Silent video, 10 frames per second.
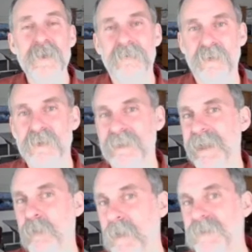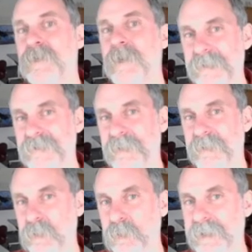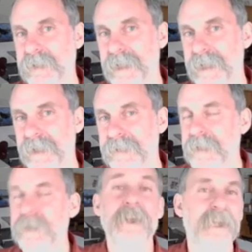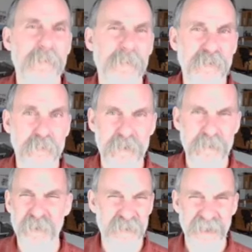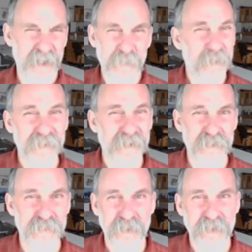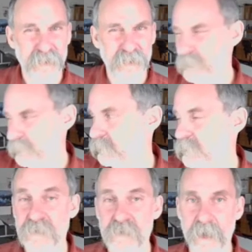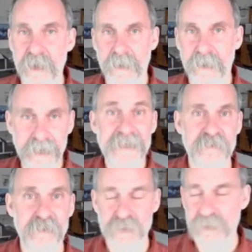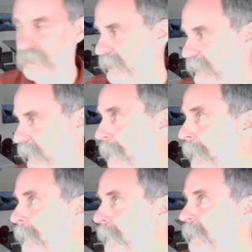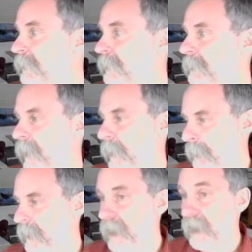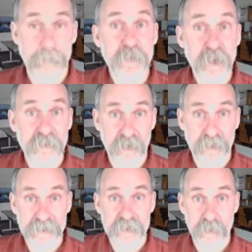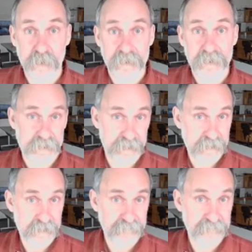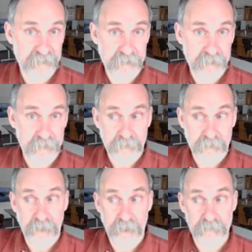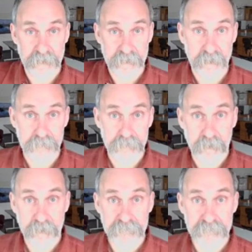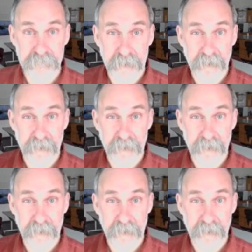So do that first, and then once you have something you really like, then you can come over and reproduce it here. It won't take you very long. Just redraw a nice version of it here. I'm going to draw on this one because it's the only one I have on this whiteboard.